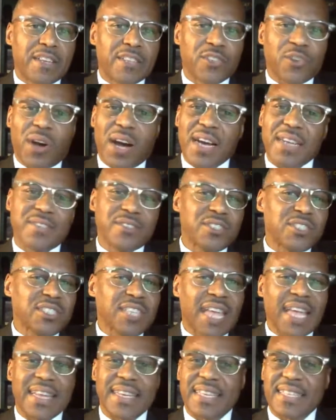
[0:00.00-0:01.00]
So
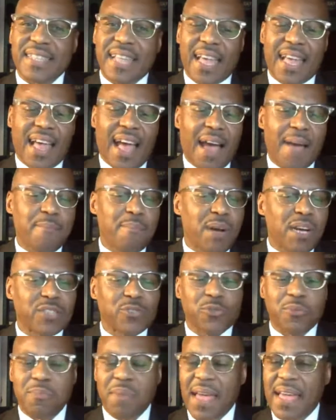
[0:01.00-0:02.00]
understanding that I
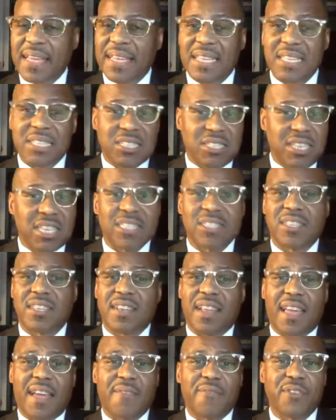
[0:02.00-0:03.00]
must remain
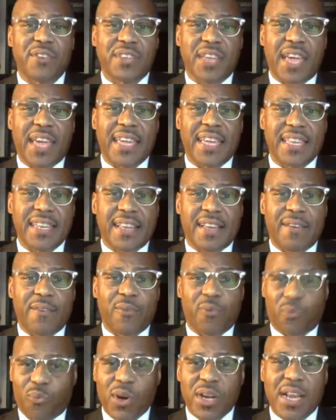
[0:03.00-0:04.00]
consistent every day
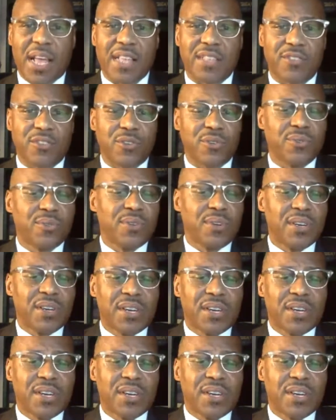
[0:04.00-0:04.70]
in what I do,